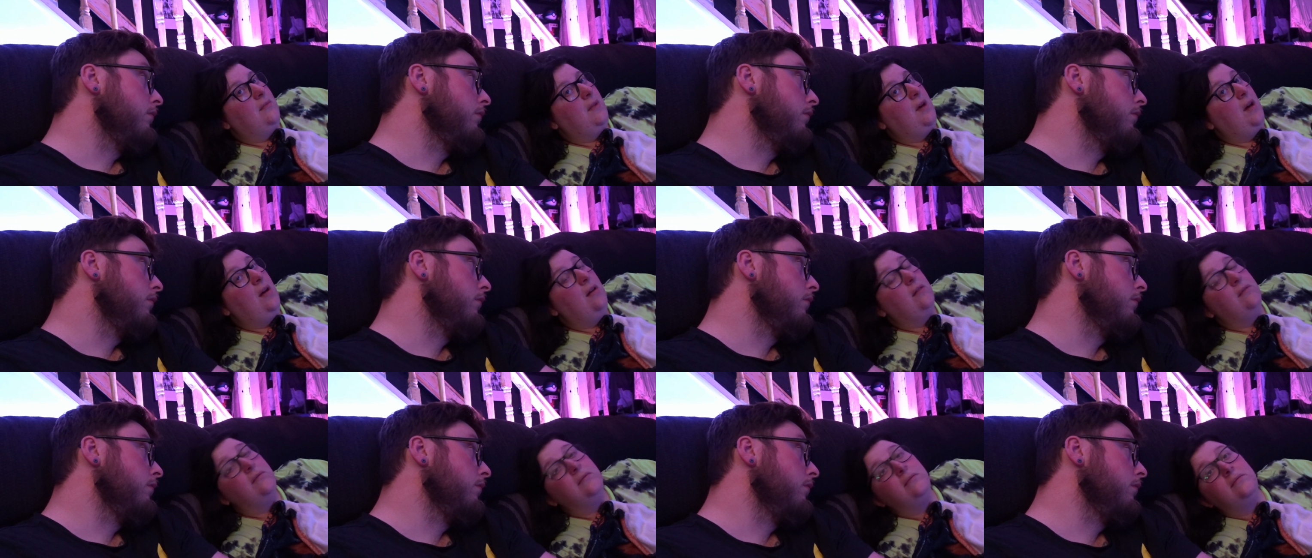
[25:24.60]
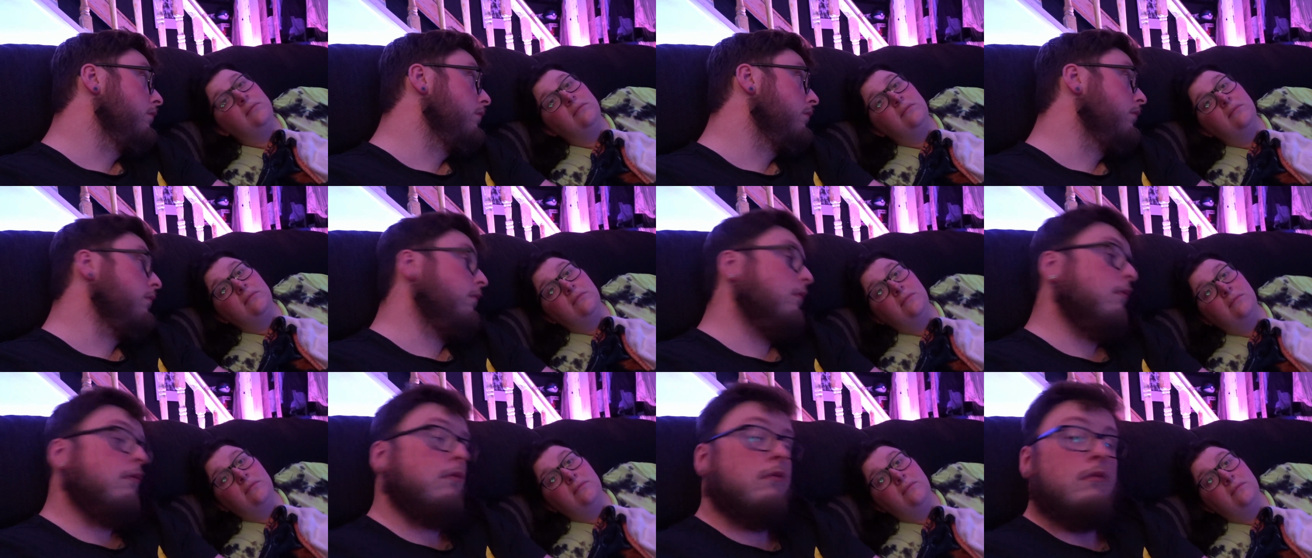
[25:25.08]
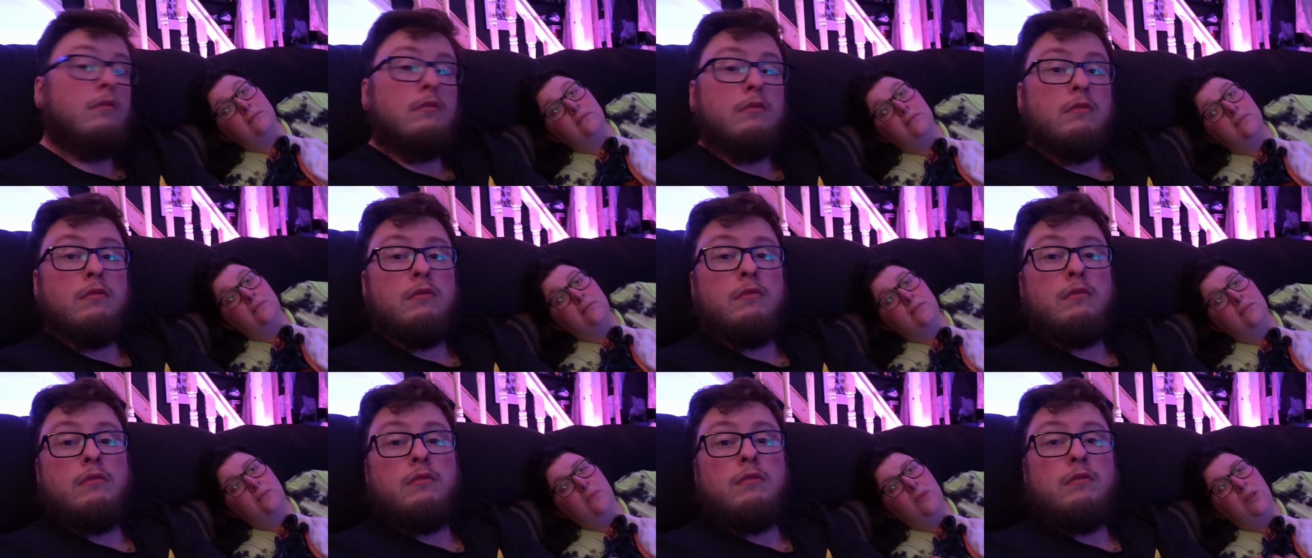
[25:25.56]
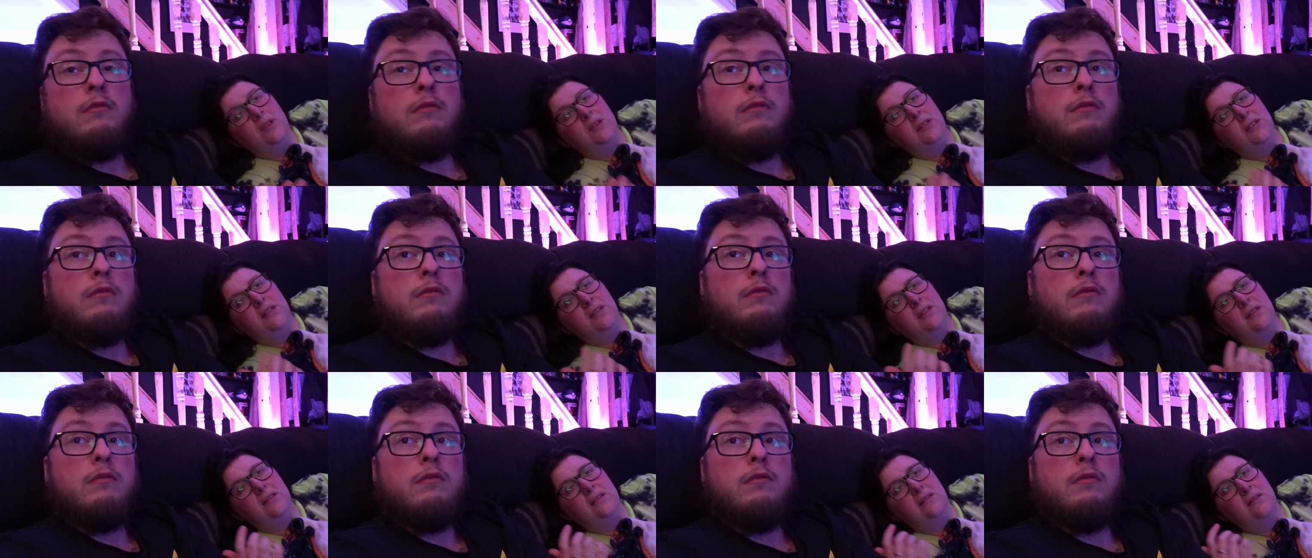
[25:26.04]
Speaker 1: Oh. What is
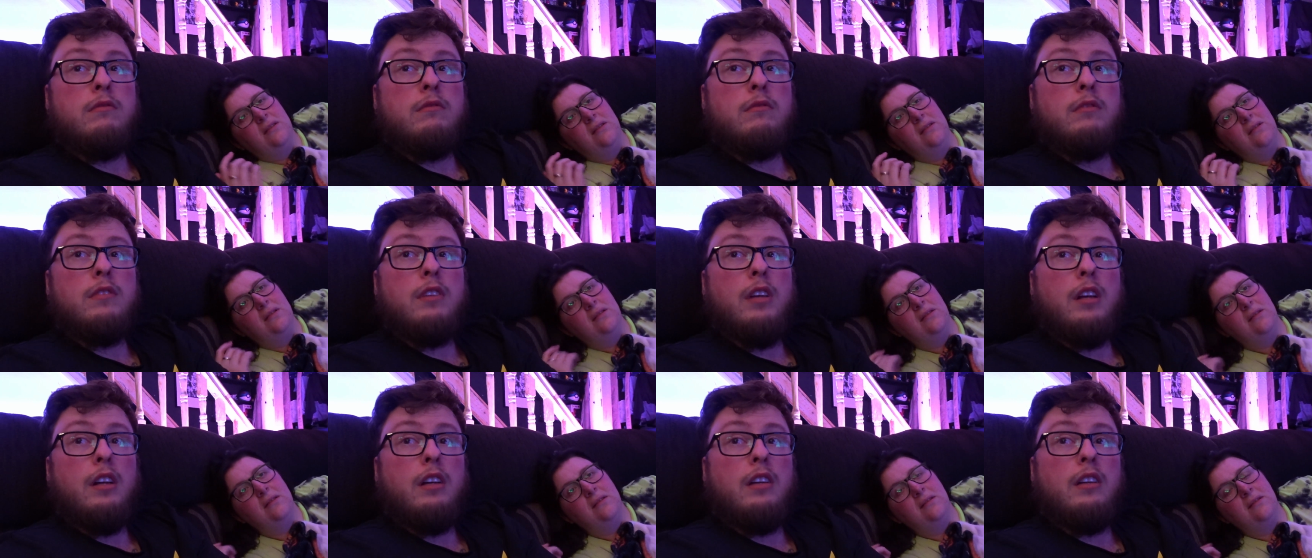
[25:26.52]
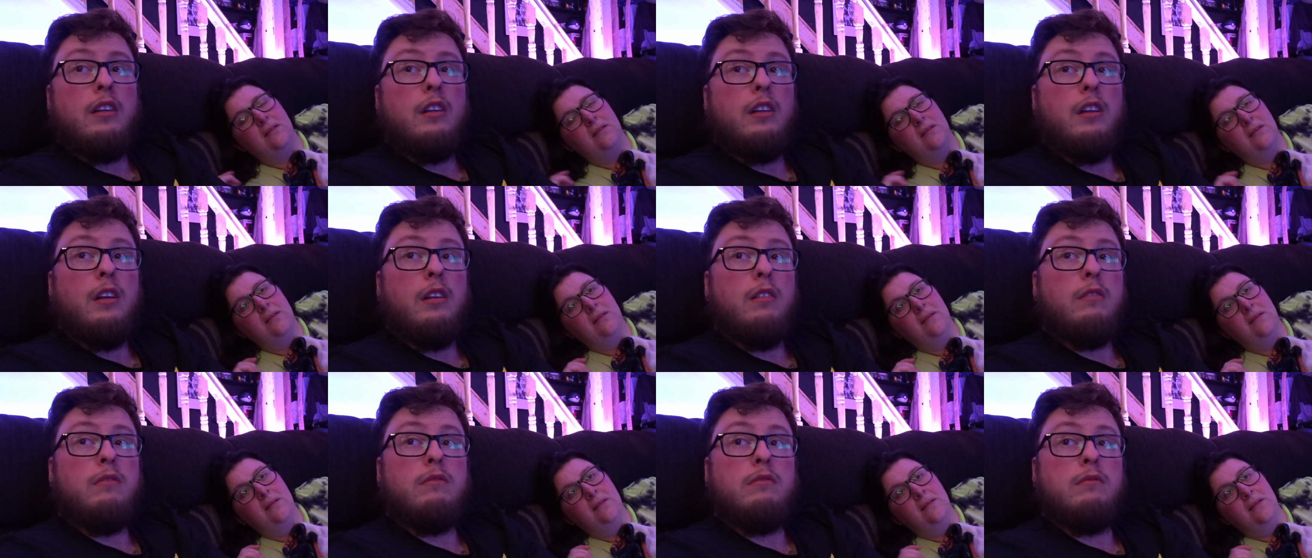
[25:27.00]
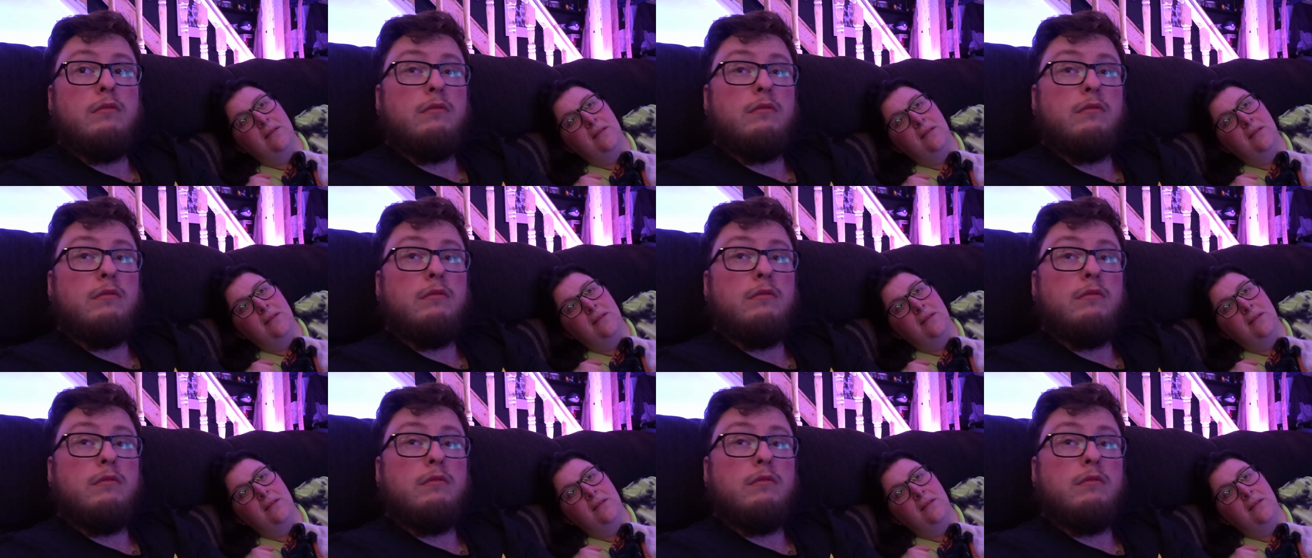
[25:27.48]
it? I don't know.